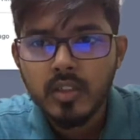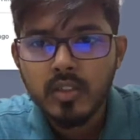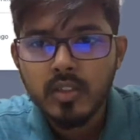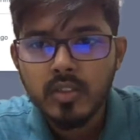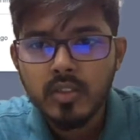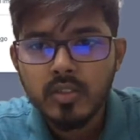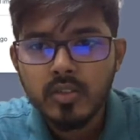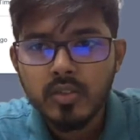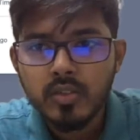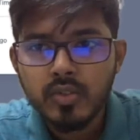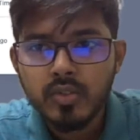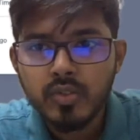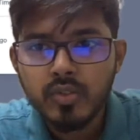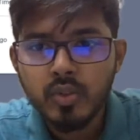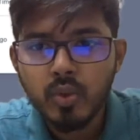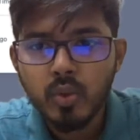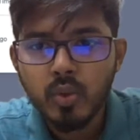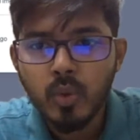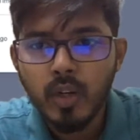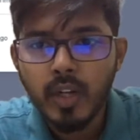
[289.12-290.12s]

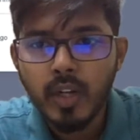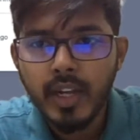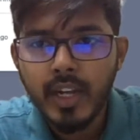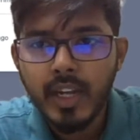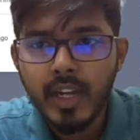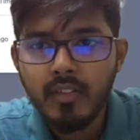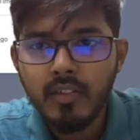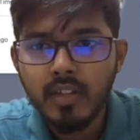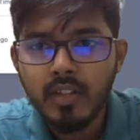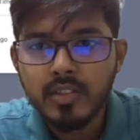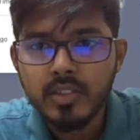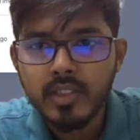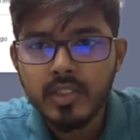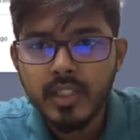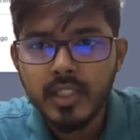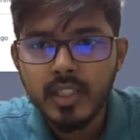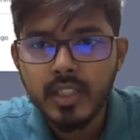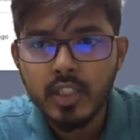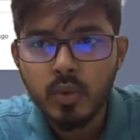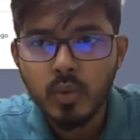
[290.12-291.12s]
So I have
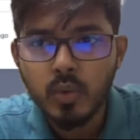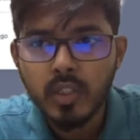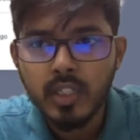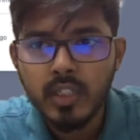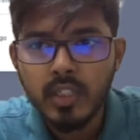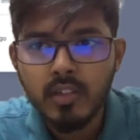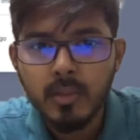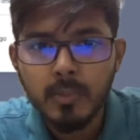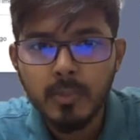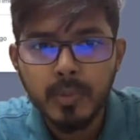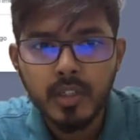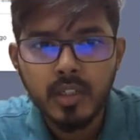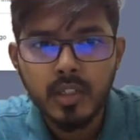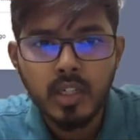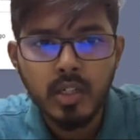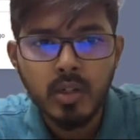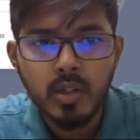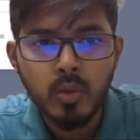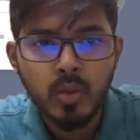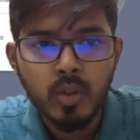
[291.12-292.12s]
assigned it to a developer
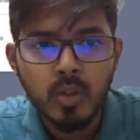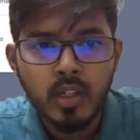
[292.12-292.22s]
now,